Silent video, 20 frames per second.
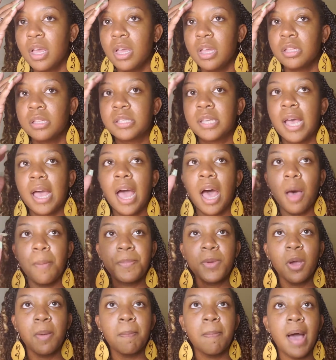to help
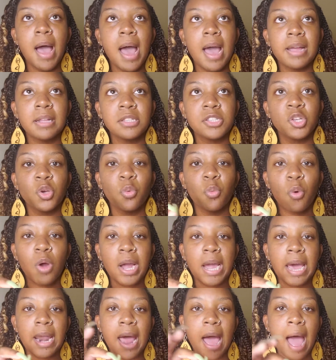your mind to
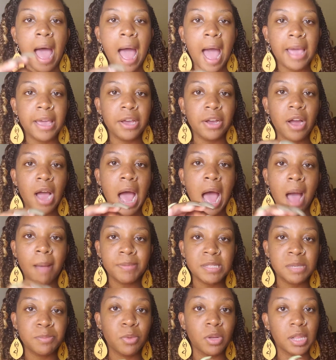work at a higher
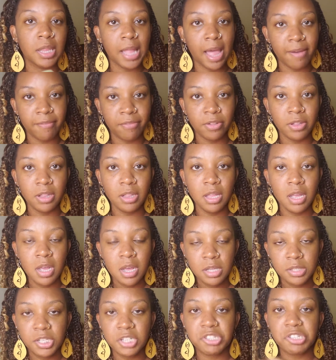optimal level
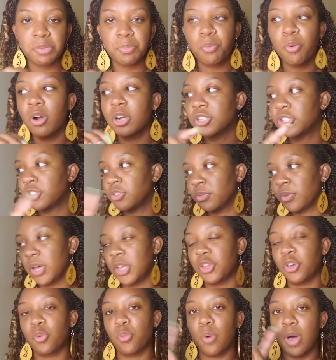to support you
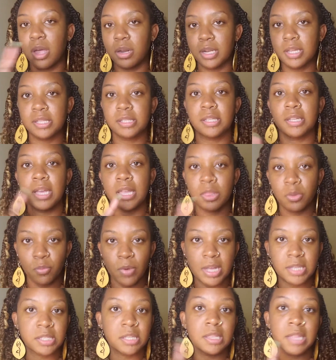and your wellness and the
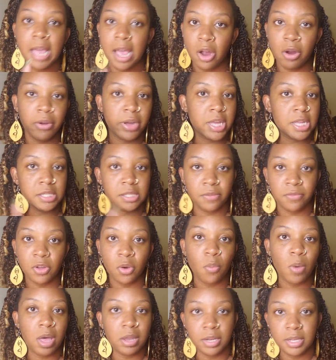rest of the areas of your
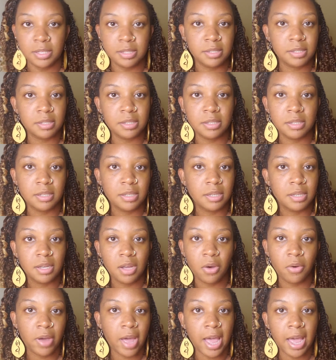wellness.
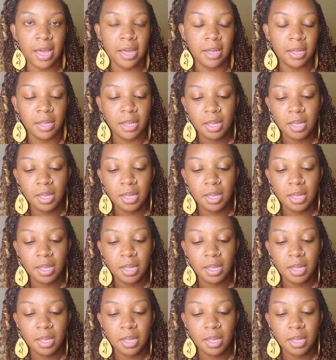Okay?